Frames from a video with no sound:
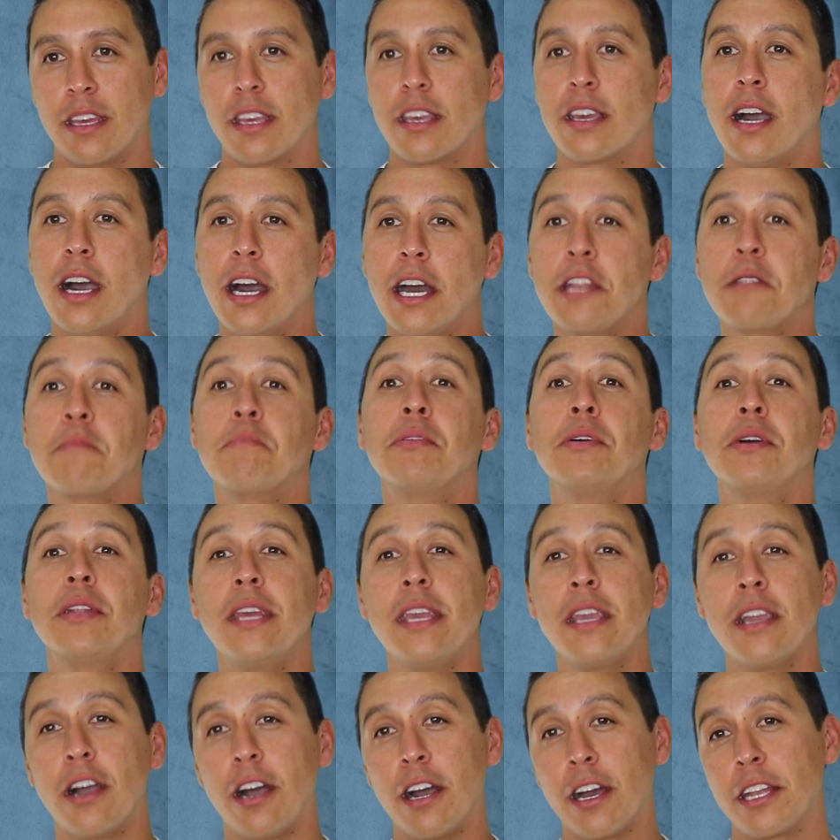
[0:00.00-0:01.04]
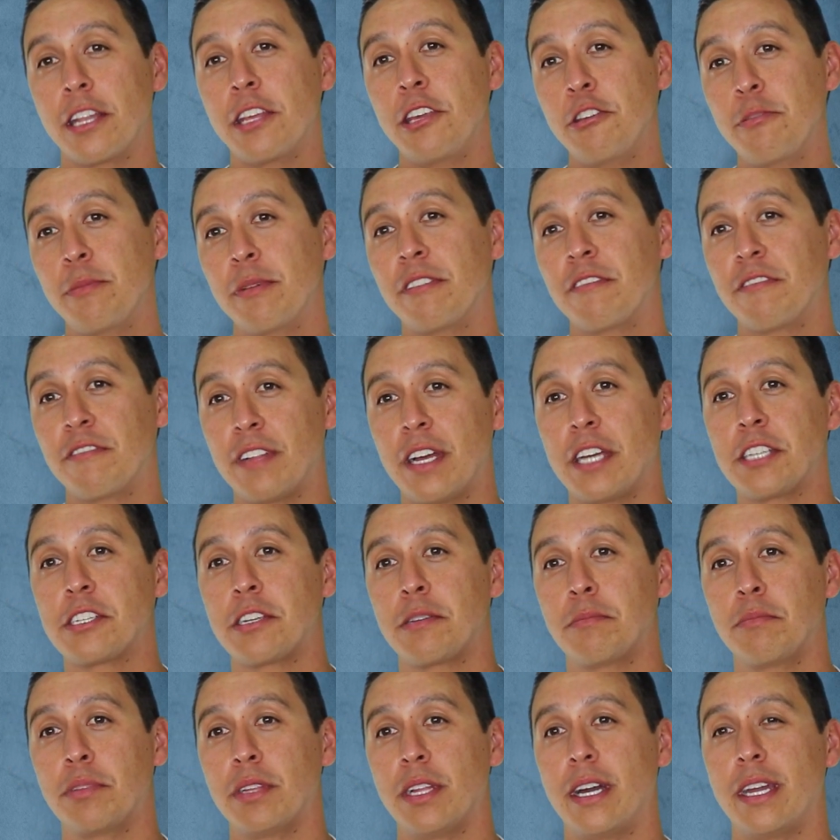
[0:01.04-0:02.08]
God putting on human flesh
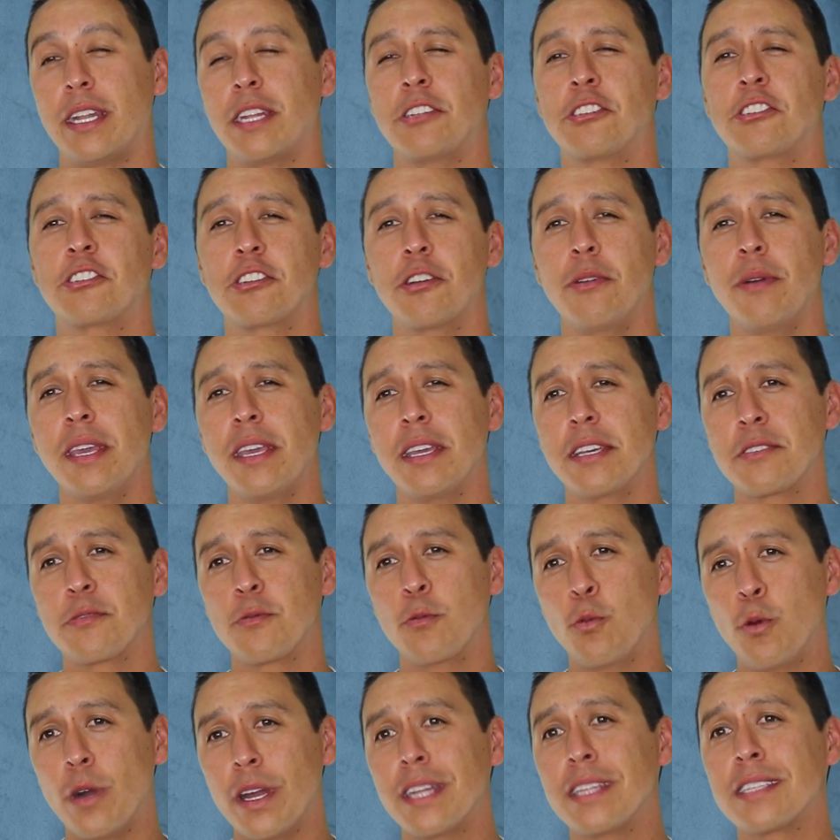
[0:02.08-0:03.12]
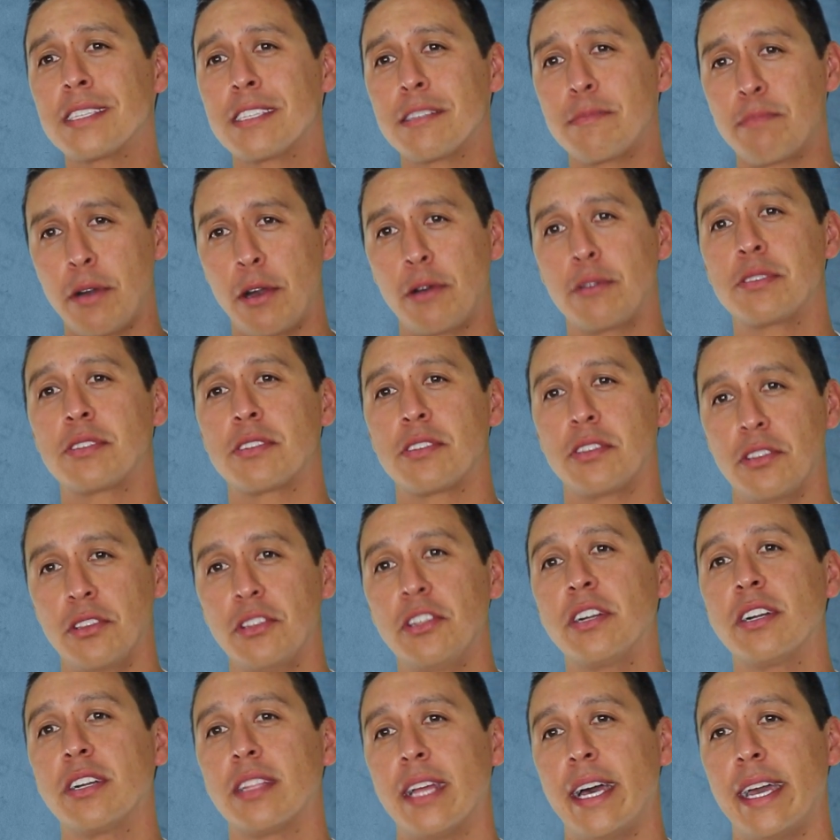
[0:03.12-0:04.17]
and blood and showing us what it's supposed to
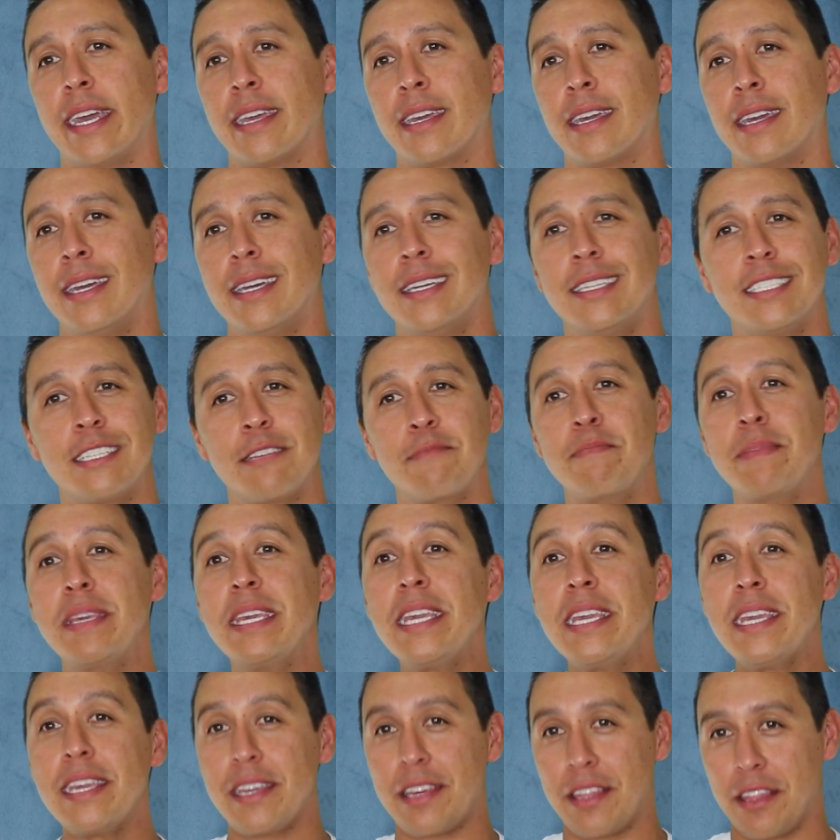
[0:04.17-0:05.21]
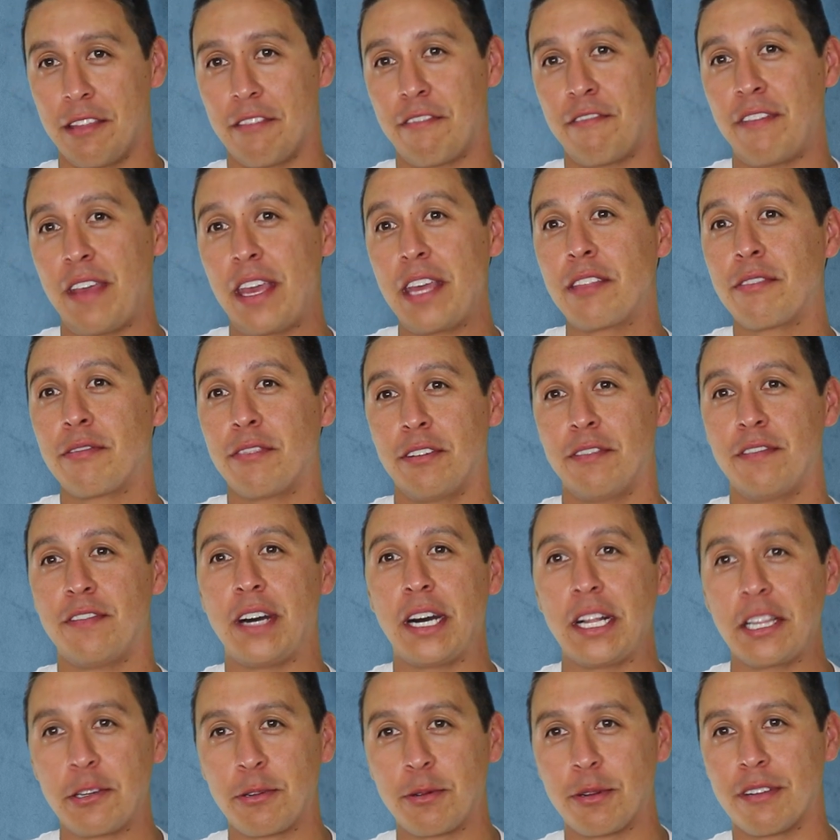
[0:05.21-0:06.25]
look like to be the faithful
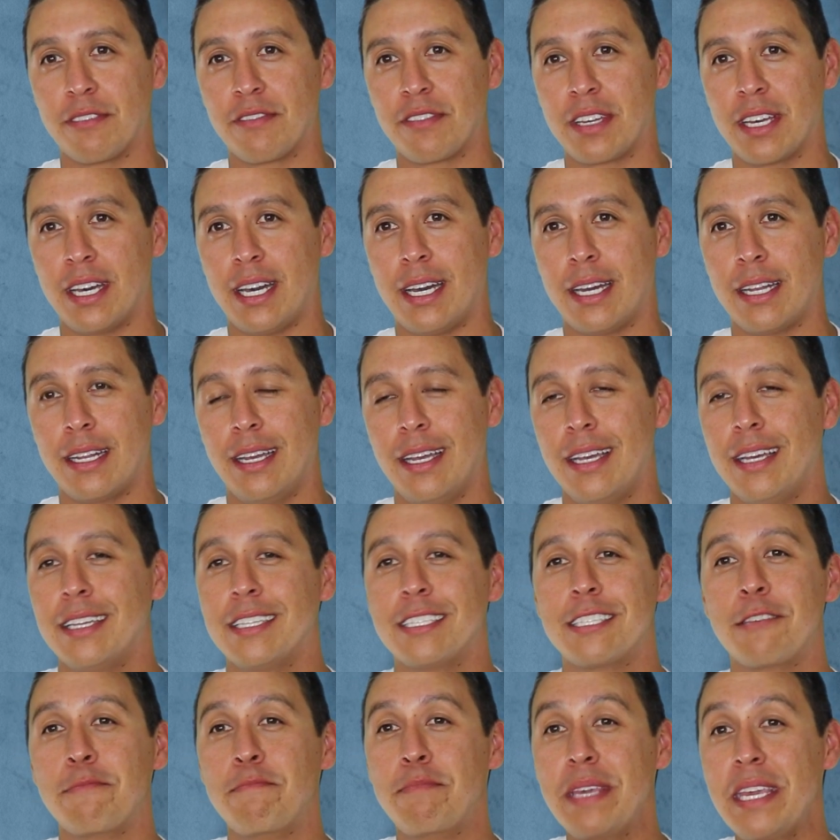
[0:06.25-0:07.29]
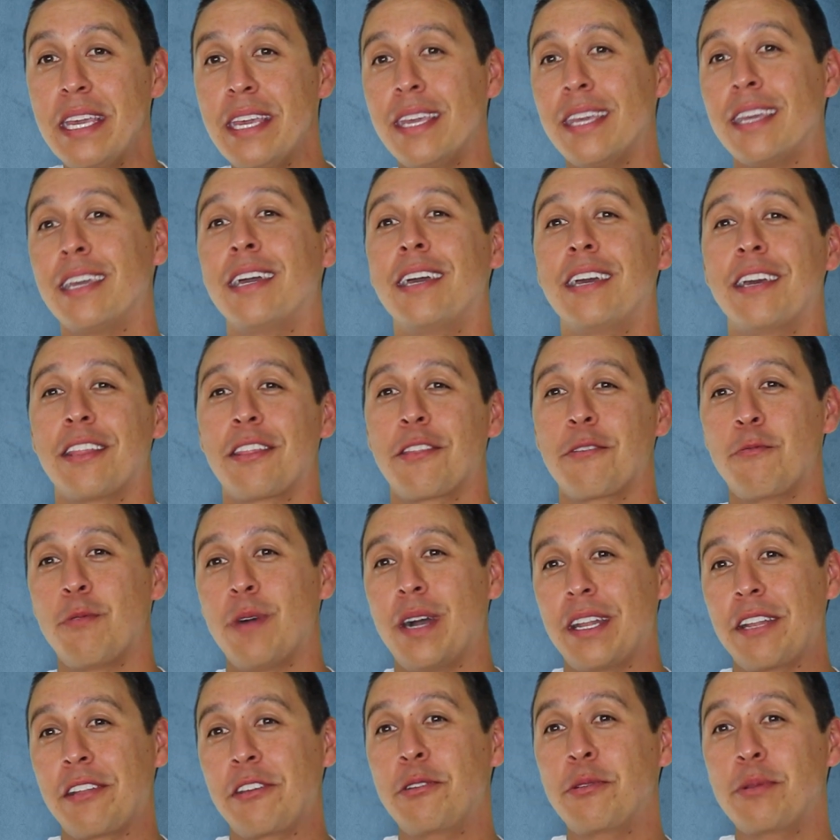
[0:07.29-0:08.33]
follower of God, to be the
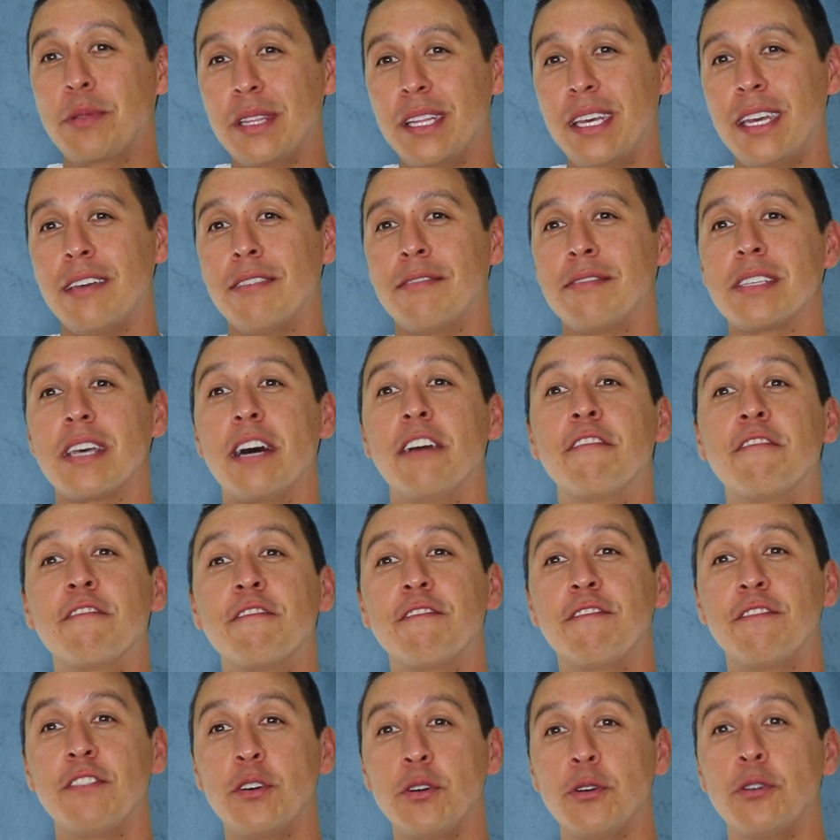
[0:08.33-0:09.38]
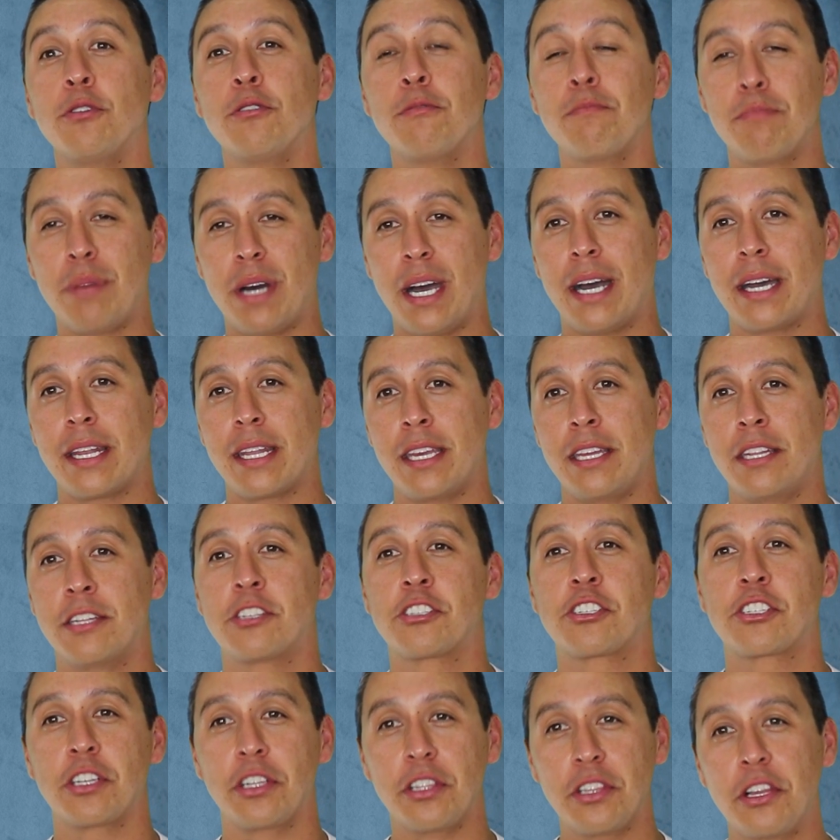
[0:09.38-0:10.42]
one who lives a full-bodied,
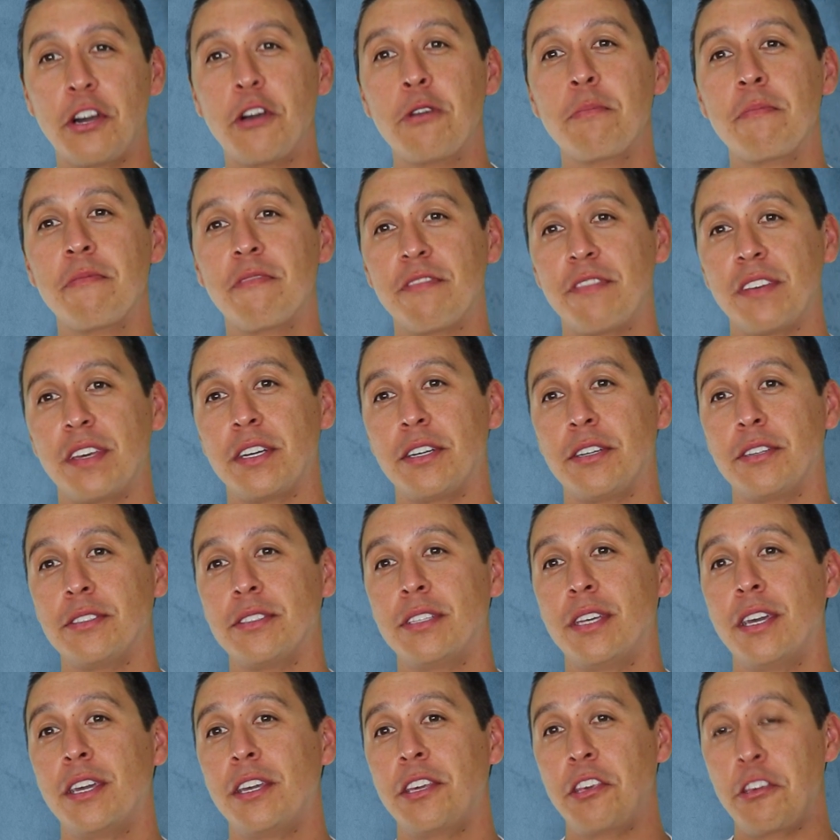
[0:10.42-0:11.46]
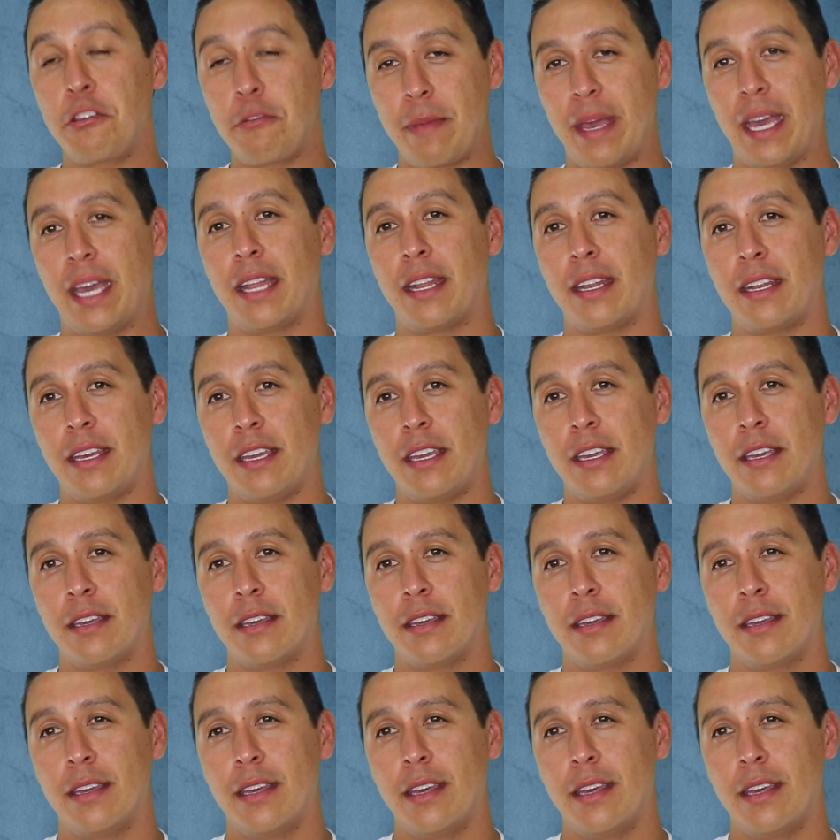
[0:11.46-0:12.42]
shalom-filled humanity.